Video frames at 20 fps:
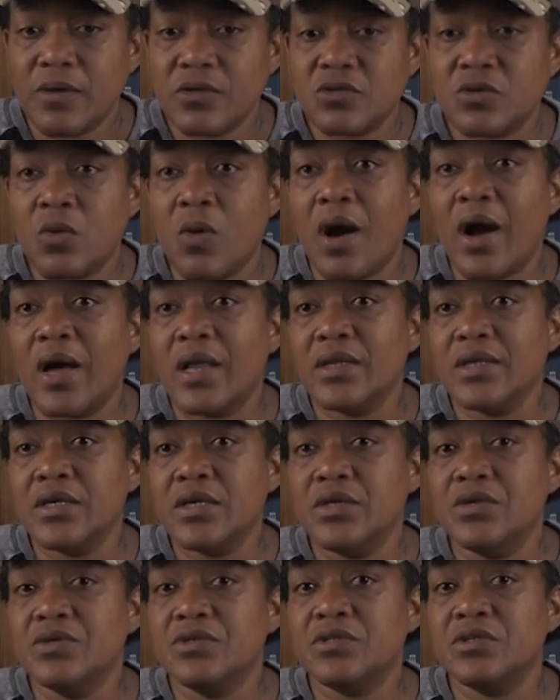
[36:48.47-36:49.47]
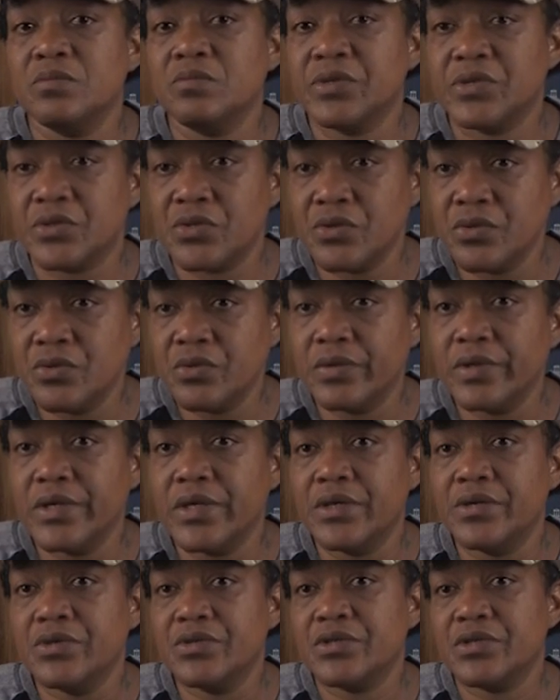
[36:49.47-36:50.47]
squad leaders and platoon
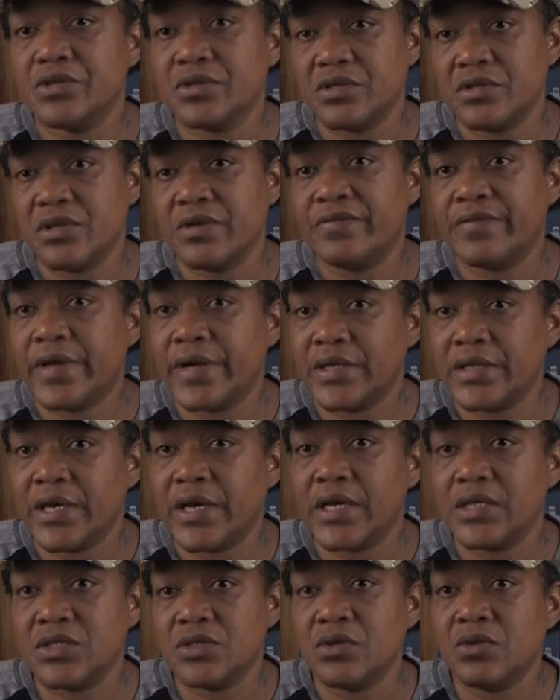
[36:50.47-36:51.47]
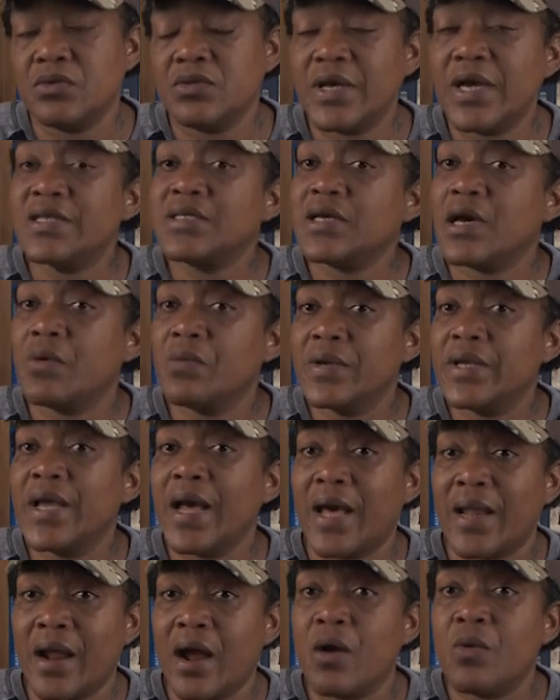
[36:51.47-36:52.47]
leaders and stuff like that. So that's how we
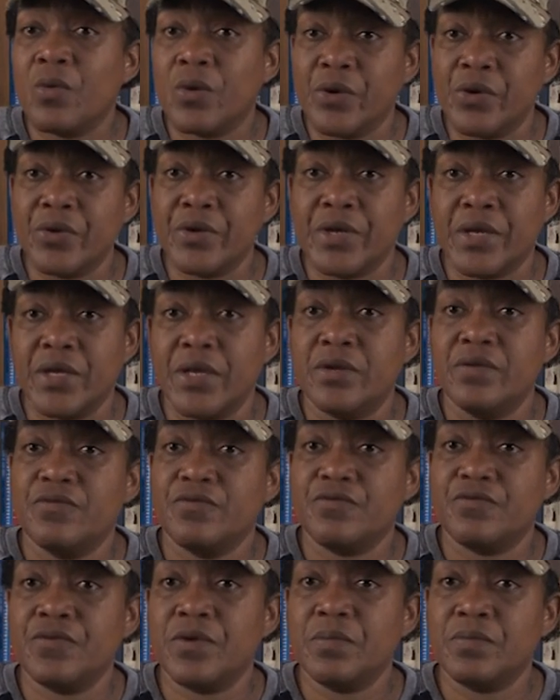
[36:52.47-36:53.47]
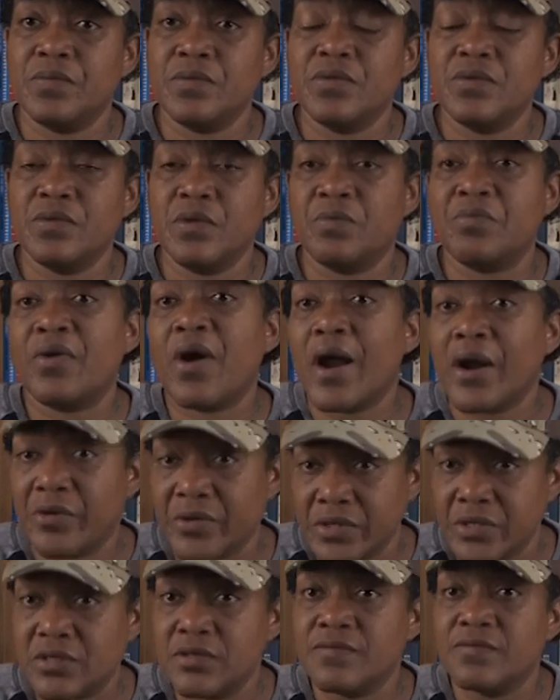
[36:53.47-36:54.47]
got our word in from the
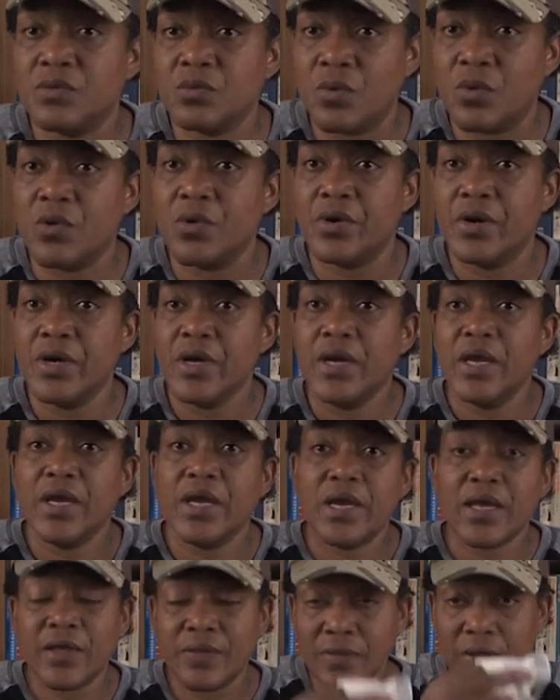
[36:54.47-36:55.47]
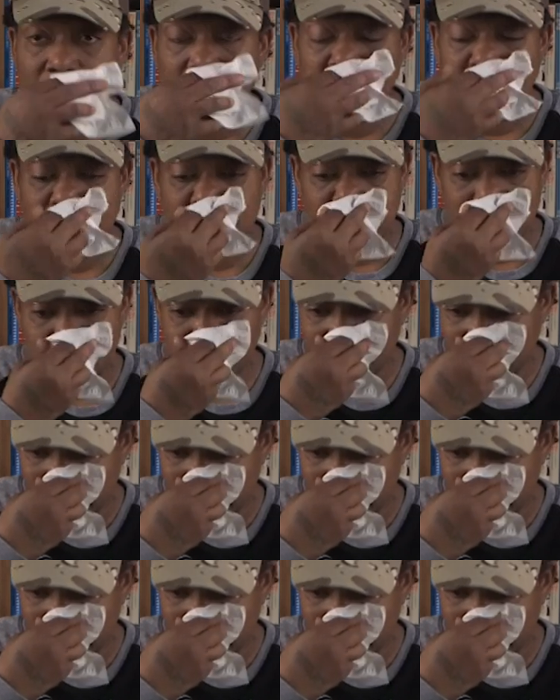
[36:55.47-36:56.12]
progress of the war. And then we just